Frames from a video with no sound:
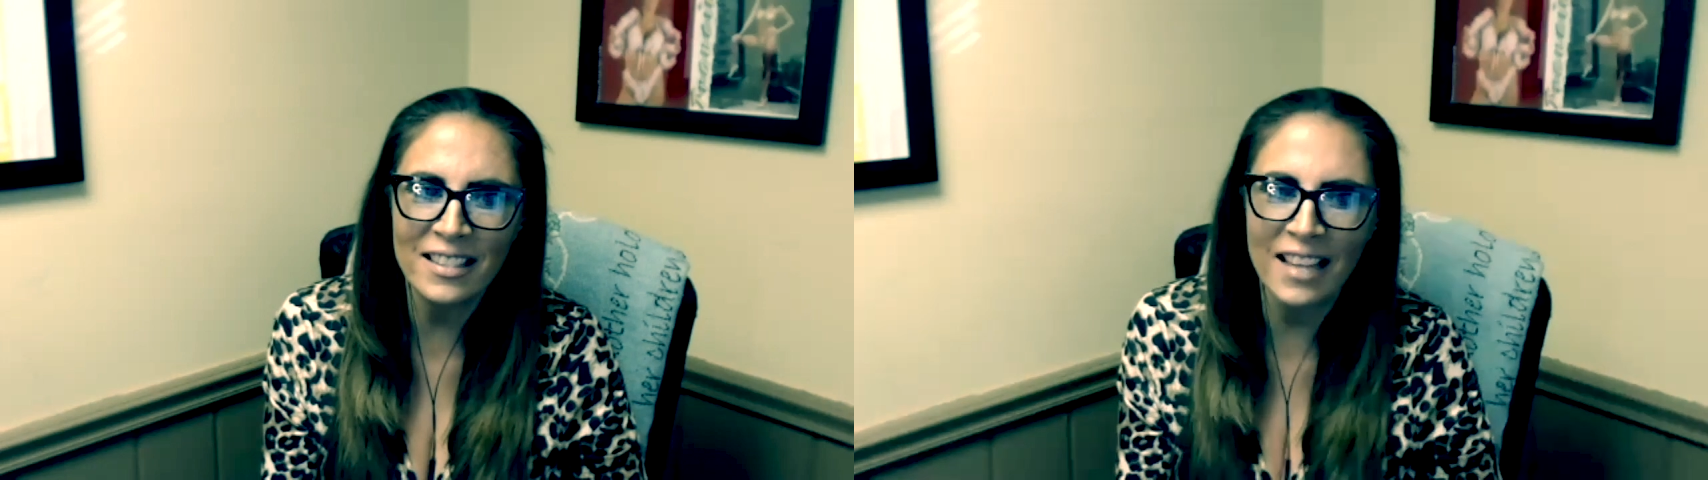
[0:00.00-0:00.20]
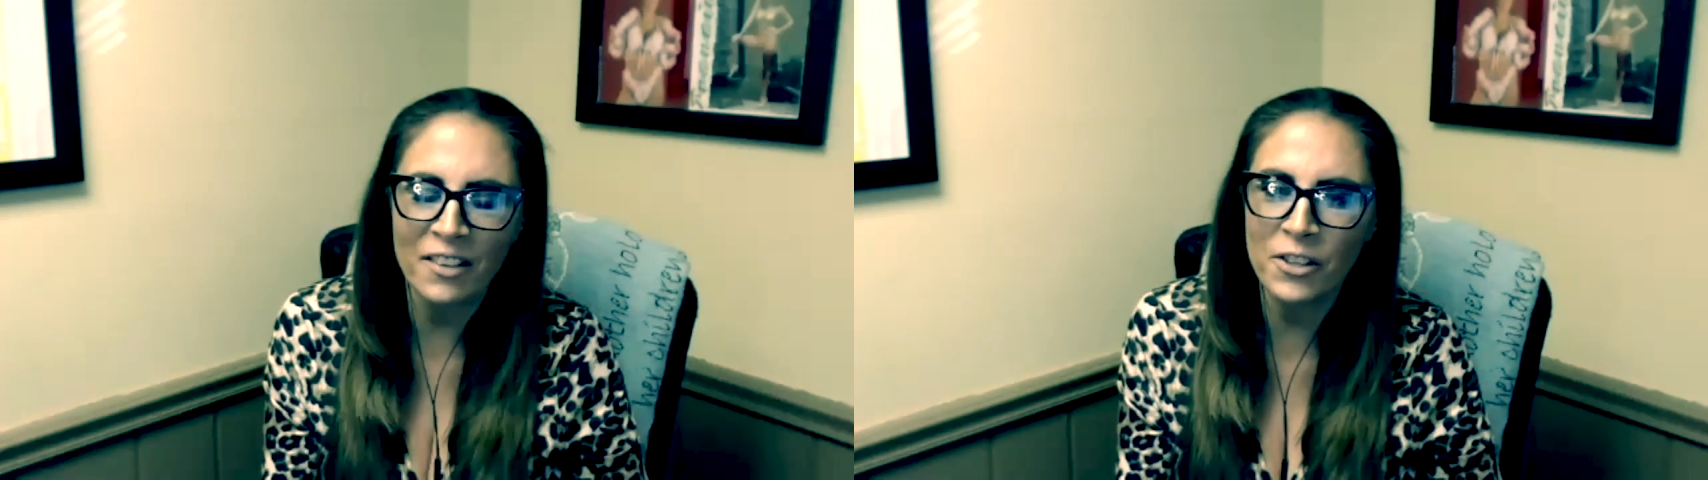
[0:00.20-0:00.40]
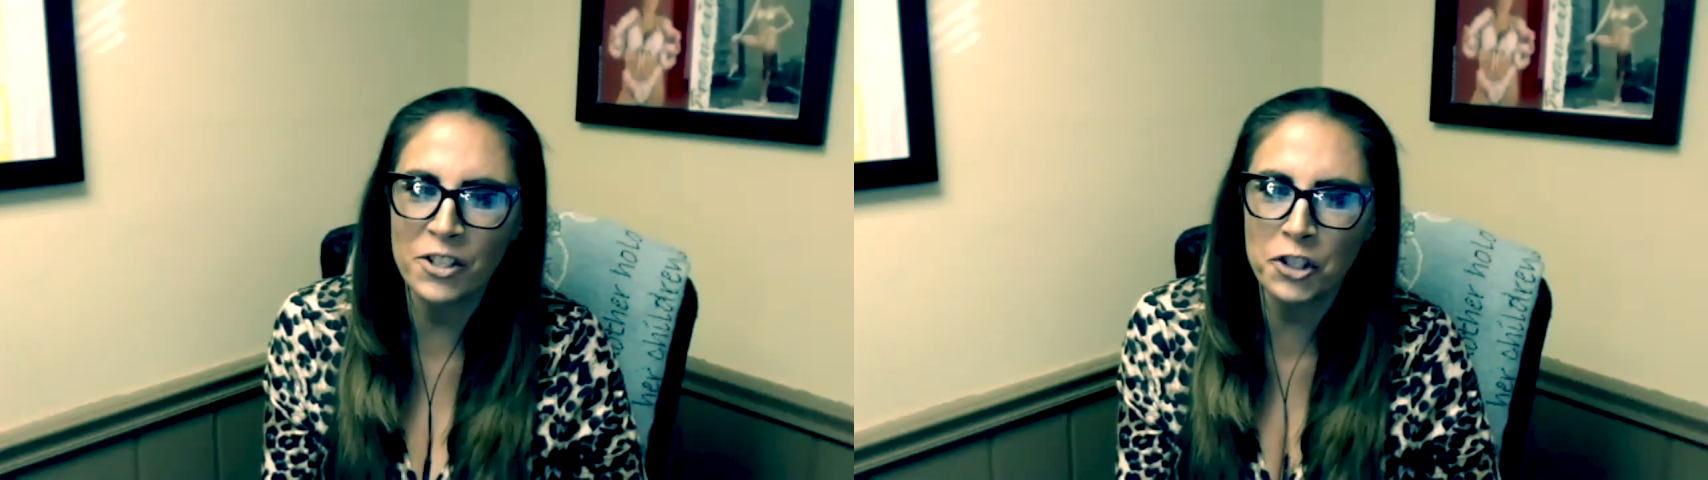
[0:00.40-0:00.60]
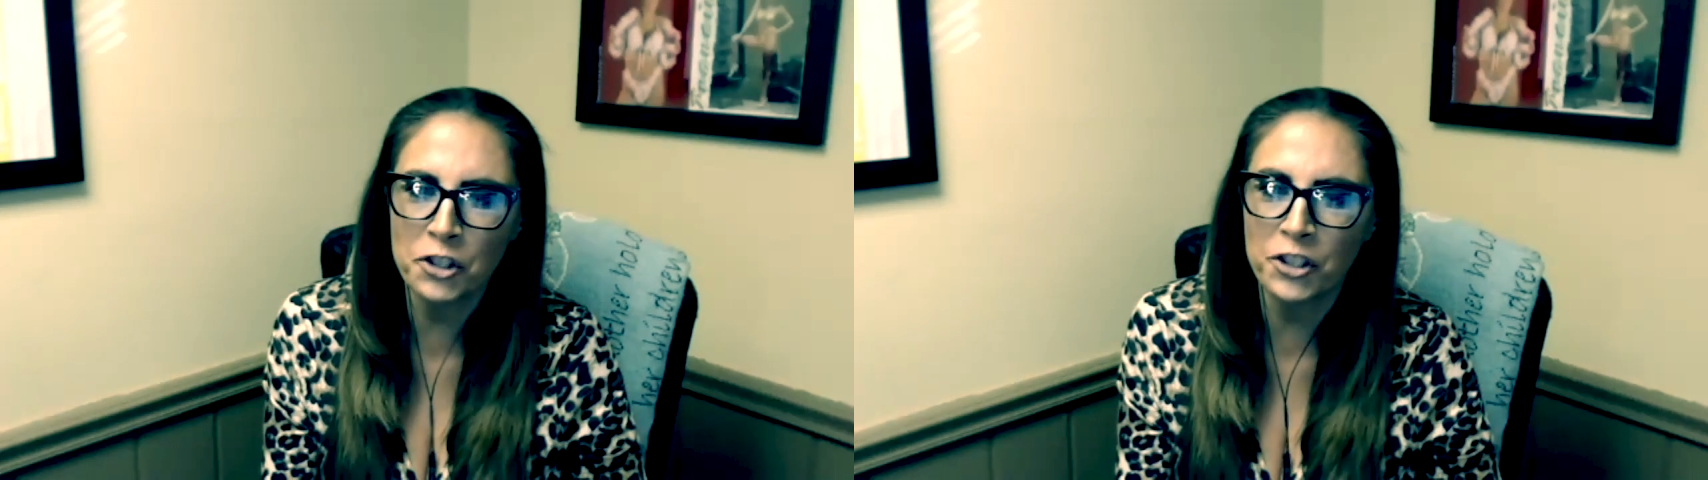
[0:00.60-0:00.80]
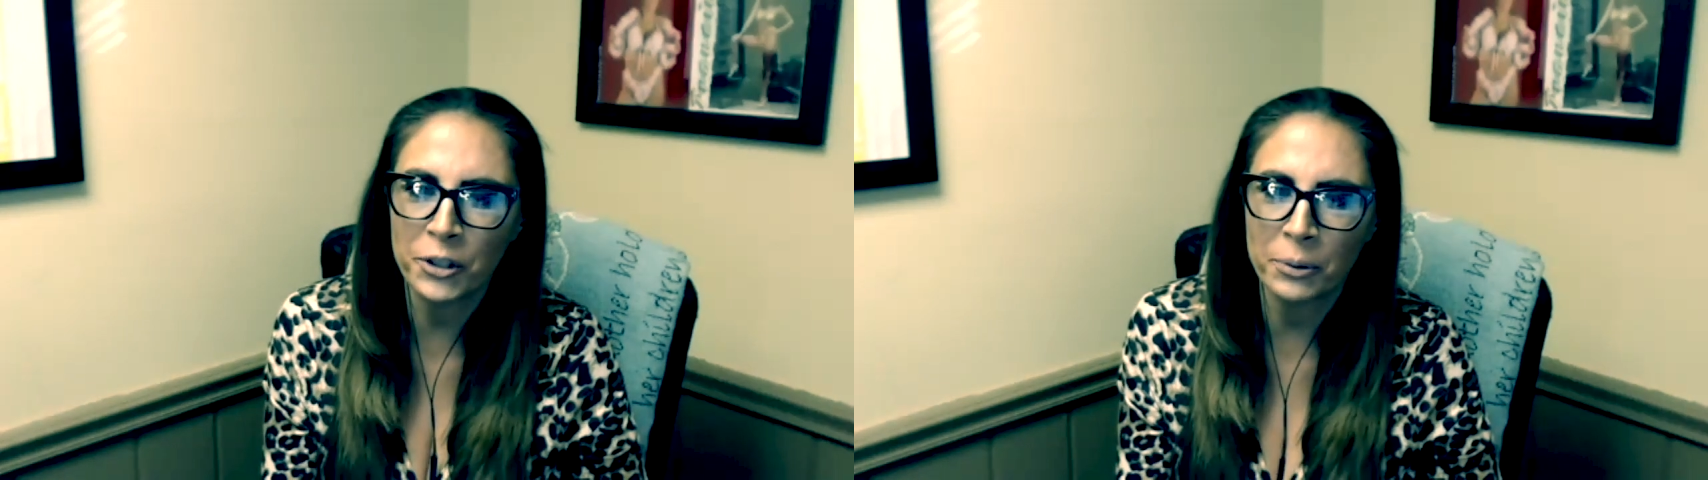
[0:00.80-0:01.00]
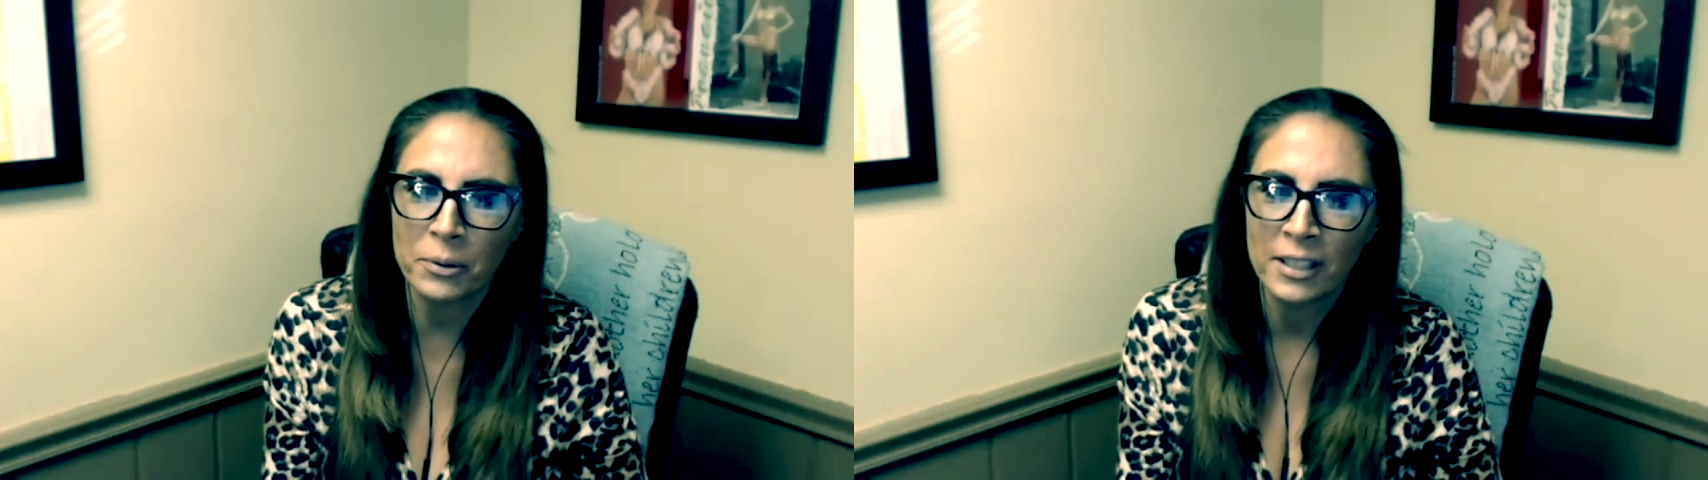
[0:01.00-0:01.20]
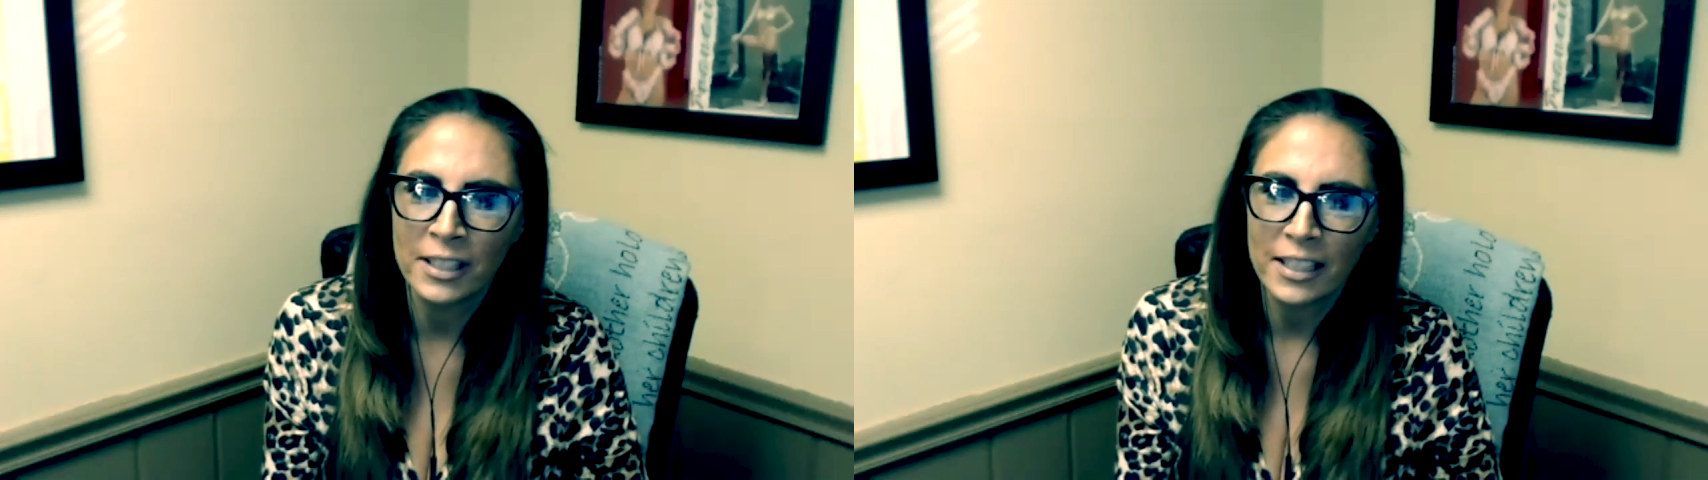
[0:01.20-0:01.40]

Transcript: that aren't true